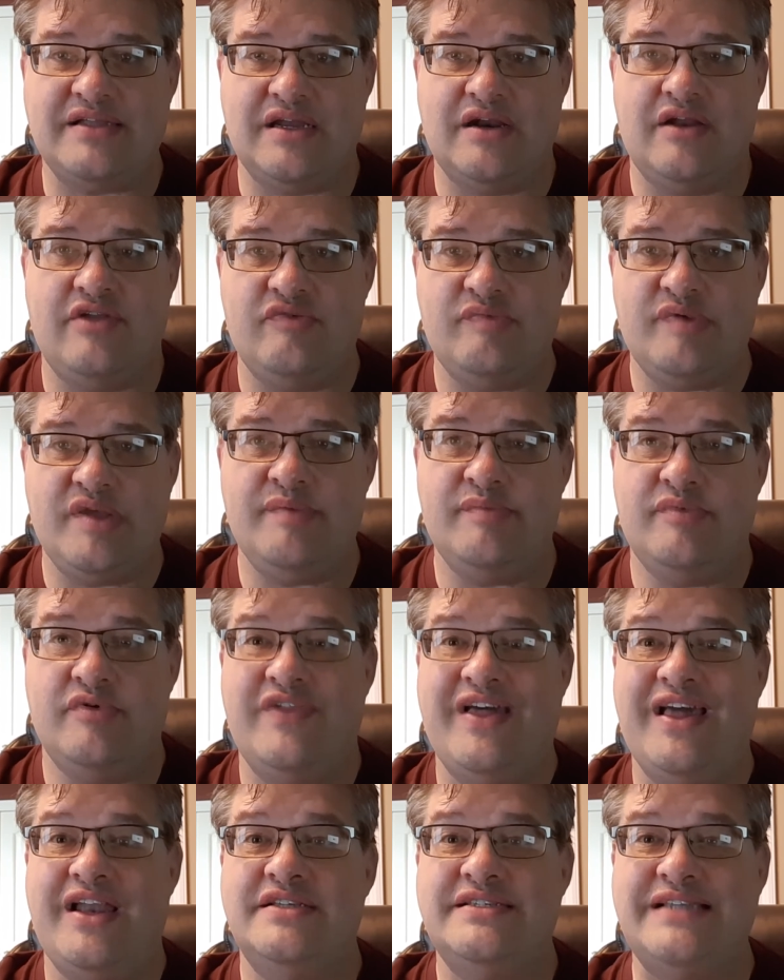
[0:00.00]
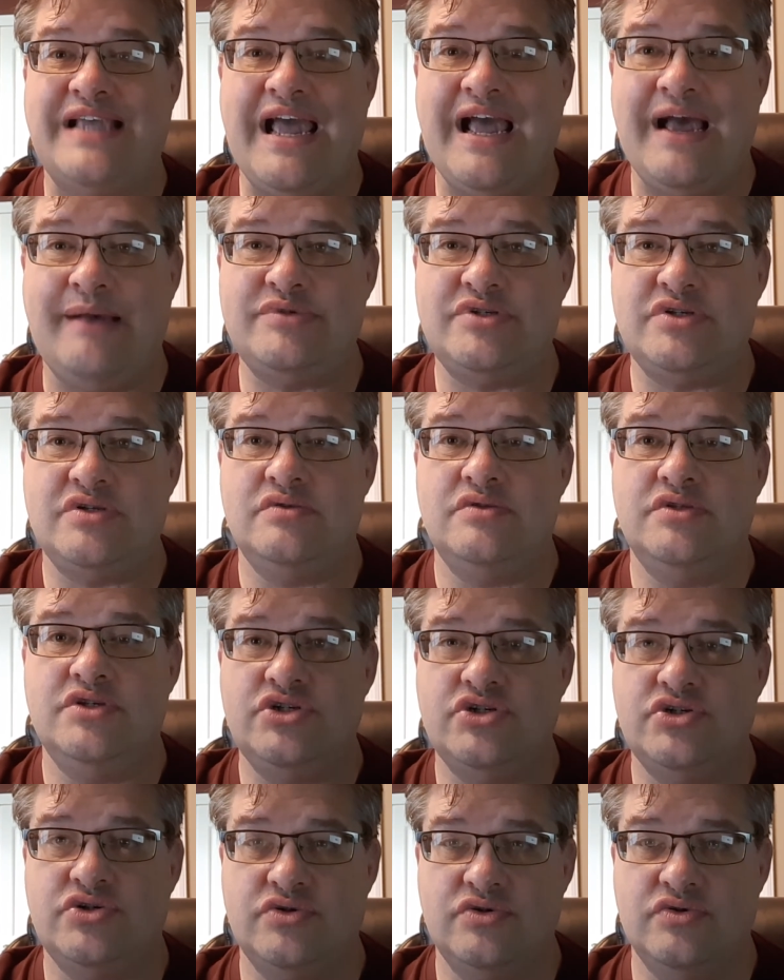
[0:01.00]
on other people. That is absolutely
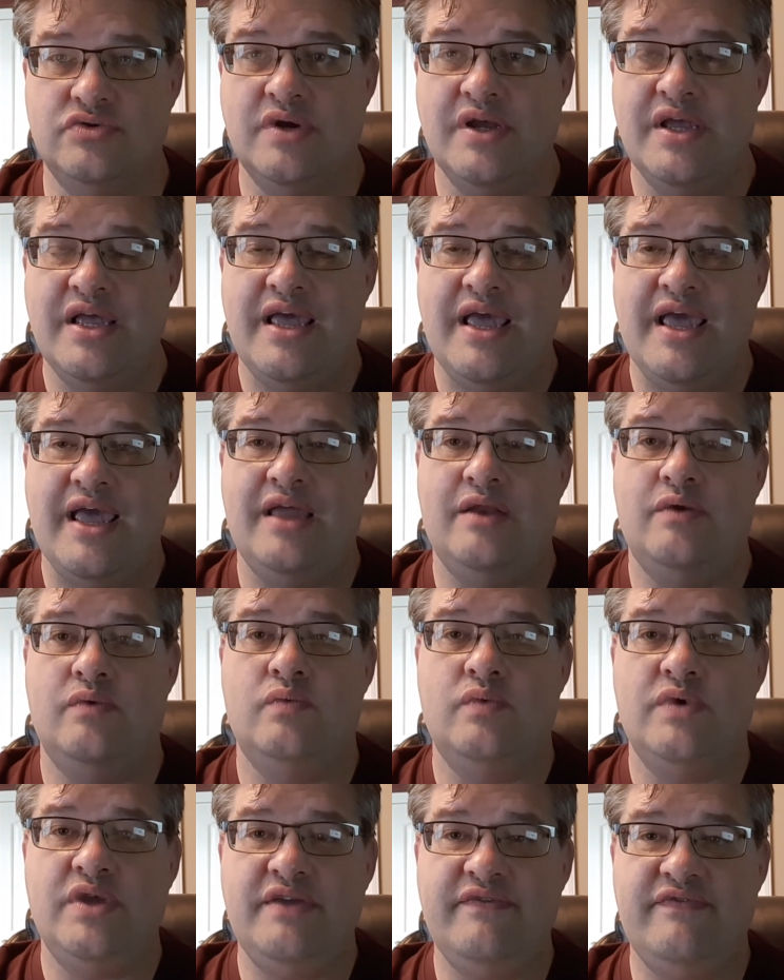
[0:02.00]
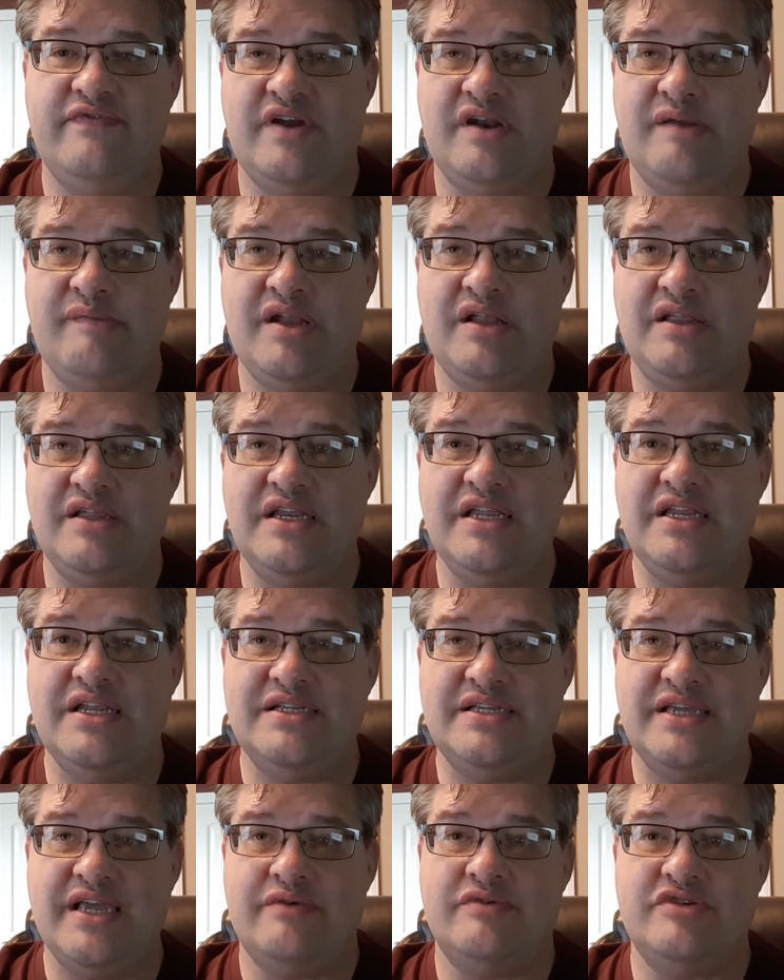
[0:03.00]
true. And we fundamentally need
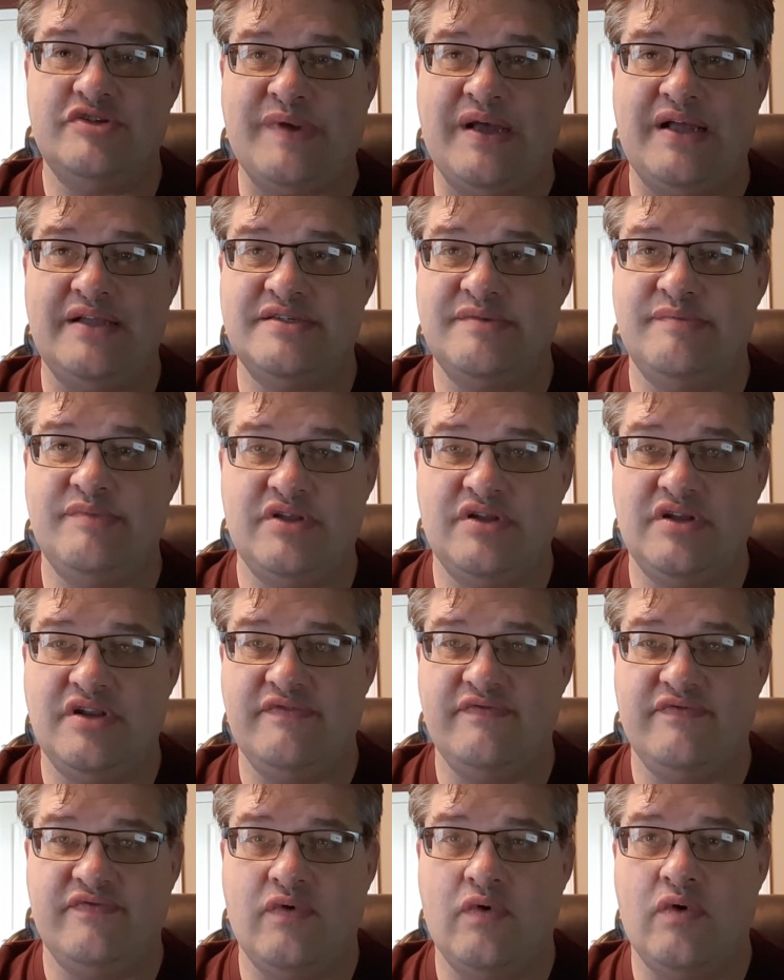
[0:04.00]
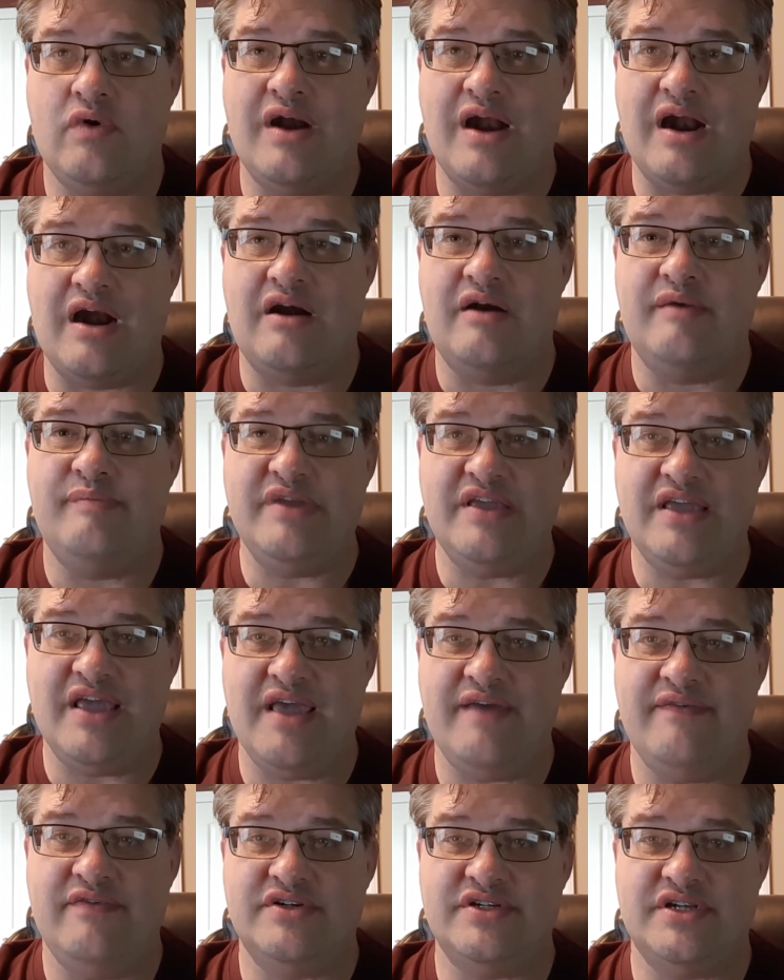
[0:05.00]
to take responsibility for our
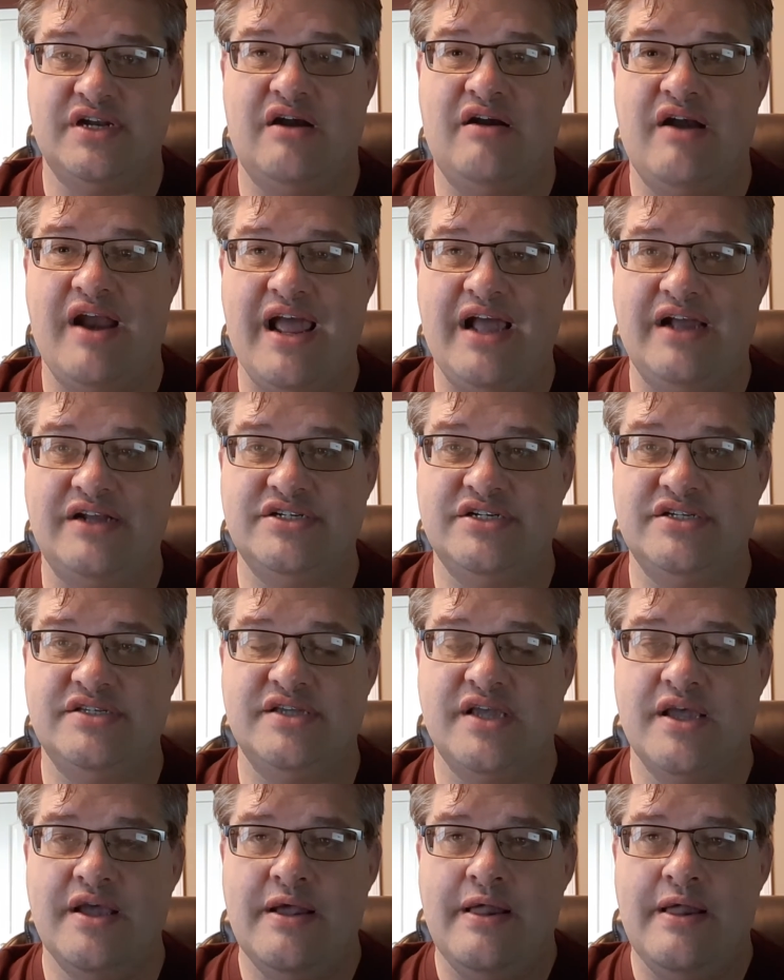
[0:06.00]
behaviors and our actions.